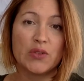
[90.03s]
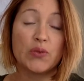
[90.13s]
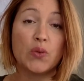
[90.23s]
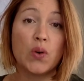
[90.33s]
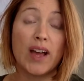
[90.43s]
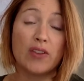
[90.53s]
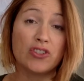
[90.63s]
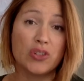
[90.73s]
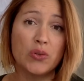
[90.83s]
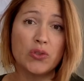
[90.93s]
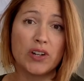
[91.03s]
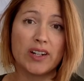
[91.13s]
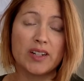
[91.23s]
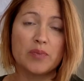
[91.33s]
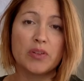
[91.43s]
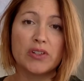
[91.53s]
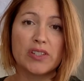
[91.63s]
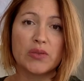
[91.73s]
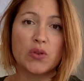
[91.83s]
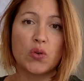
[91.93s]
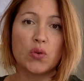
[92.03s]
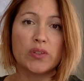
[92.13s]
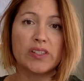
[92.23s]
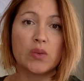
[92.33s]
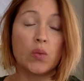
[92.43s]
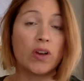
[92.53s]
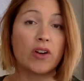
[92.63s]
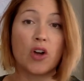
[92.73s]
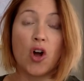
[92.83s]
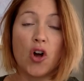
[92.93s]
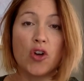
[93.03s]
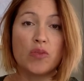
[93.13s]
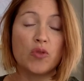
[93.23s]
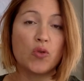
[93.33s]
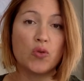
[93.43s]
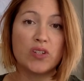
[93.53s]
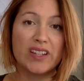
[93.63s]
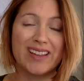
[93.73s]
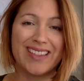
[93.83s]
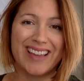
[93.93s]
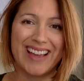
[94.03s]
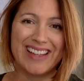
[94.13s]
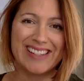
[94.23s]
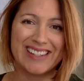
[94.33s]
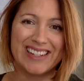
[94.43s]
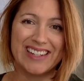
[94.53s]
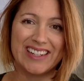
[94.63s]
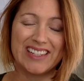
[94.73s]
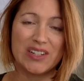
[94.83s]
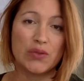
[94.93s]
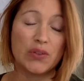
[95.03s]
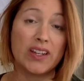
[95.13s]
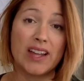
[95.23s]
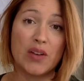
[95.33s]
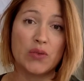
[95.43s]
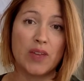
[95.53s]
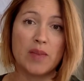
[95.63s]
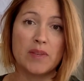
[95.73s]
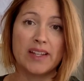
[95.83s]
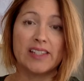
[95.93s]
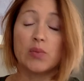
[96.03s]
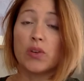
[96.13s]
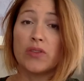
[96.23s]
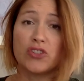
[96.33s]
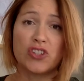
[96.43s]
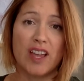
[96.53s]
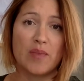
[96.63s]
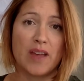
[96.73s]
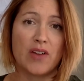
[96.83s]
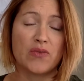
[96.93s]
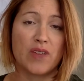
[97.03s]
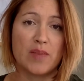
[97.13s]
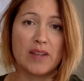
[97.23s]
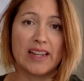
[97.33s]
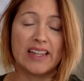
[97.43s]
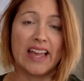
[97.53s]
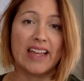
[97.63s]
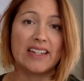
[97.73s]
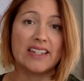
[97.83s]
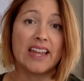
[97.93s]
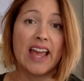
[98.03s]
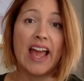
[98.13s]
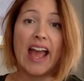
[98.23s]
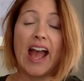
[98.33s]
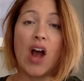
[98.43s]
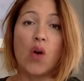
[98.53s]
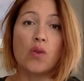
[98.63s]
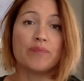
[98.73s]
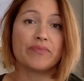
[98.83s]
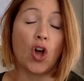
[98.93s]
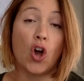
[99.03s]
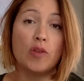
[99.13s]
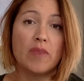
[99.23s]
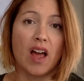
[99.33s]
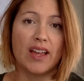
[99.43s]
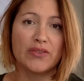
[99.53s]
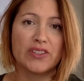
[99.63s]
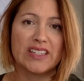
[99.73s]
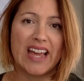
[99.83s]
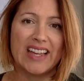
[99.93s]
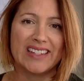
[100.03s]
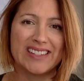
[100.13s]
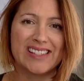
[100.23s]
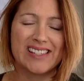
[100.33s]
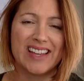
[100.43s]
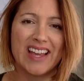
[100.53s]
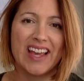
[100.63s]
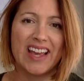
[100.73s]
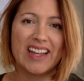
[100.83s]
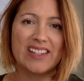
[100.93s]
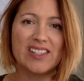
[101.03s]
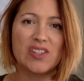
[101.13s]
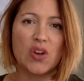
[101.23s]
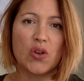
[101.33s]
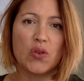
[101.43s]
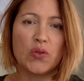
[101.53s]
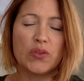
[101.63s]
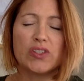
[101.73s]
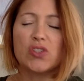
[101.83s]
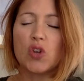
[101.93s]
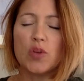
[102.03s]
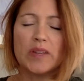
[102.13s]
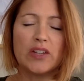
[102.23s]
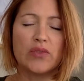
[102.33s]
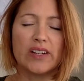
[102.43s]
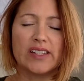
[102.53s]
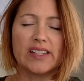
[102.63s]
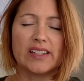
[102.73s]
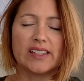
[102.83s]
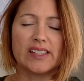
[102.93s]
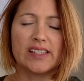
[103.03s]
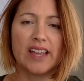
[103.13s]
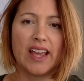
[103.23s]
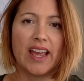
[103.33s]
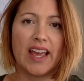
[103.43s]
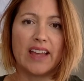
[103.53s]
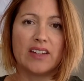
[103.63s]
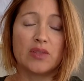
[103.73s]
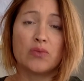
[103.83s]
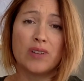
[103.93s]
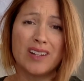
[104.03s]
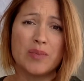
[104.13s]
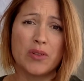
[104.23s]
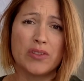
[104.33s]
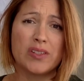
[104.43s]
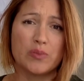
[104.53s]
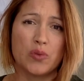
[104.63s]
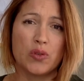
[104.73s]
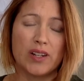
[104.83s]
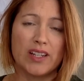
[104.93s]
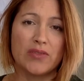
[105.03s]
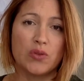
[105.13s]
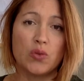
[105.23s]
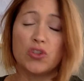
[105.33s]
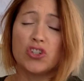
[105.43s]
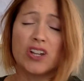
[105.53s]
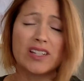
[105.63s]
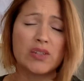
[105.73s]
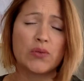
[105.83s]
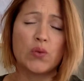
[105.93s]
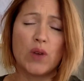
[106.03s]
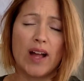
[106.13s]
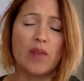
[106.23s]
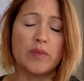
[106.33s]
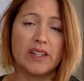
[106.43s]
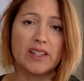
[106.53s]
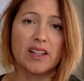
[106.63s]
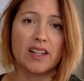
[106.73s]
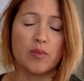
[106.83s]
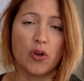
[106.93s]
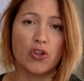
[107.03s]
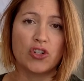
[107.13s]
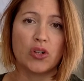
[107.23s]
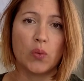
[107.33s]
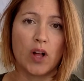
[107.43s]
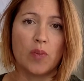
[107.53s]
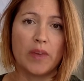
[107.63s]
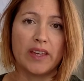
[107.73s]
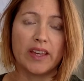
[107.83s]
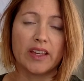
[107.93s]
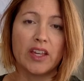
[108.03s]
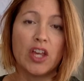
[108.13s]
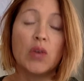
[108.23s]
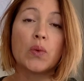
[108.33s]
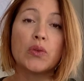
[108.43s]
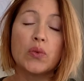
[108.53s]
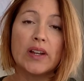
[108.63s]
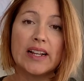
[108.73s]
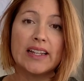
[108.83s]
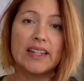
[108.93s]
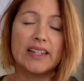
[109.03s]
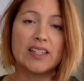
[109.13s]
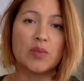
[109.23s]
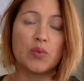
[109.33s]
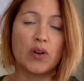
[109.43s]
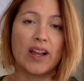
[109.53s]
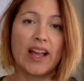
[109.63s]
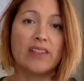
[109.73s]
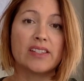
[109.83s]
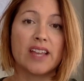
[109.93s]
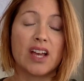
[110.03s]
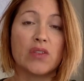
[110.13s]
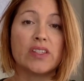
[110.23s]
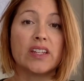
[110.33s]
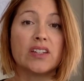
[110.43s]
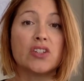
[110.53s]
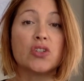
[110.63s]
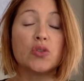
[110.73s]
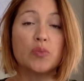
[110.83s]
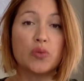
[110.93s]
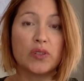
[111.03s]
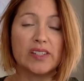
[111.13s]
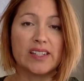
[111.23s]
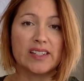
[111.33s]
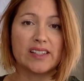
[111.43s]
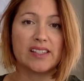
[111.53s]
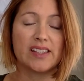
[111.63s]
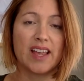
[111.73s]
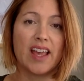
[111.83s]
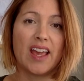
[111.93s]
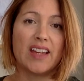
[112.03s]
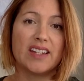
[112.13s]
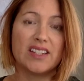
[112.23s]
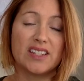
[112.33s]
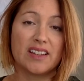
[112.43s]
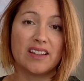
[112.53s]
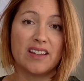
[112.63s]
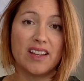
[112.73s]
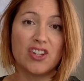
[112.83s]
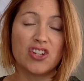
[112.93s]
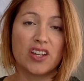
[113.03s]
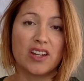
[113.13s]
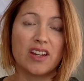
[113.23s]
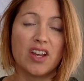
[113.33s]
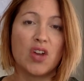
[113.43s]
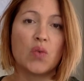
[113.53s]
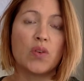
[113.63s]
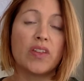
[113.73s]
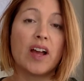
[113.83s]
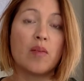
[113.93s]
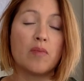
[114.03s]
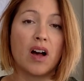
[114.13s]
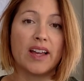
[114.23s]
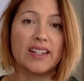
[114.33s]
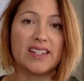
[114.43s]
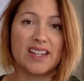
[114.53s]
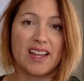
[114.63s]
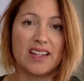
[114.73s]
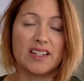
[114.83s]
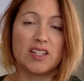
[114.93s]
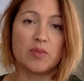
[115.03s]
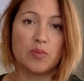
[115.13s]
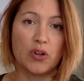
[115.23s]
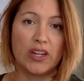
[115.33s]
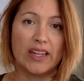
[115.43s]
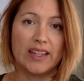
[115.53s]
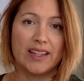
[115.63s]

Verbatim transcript: for our children because, of course, we're at home all together as a collective in our families, whatever shape our family and our home life takes. And so, for so many reasons, and really most importantly of all, just for our mental and emotional well being, we really need to bring ourselves into presence and into connection with our mind and body.